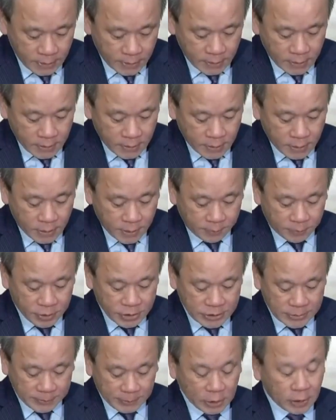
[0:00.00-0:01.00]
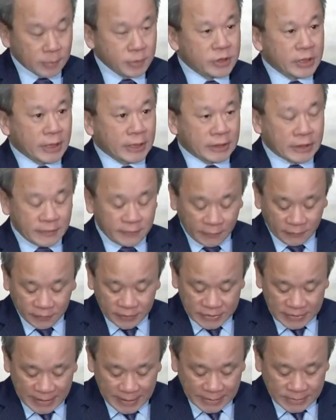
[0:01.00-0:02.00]
the order, but the Marcoses
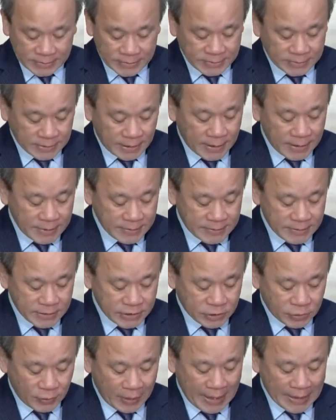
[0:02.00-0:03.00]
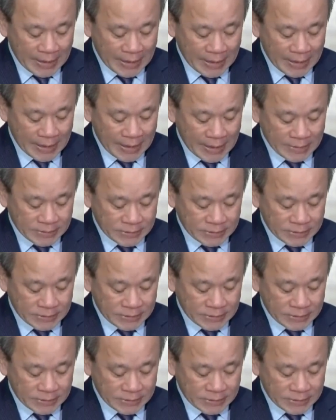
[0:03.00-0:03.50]
camp has yet to respond.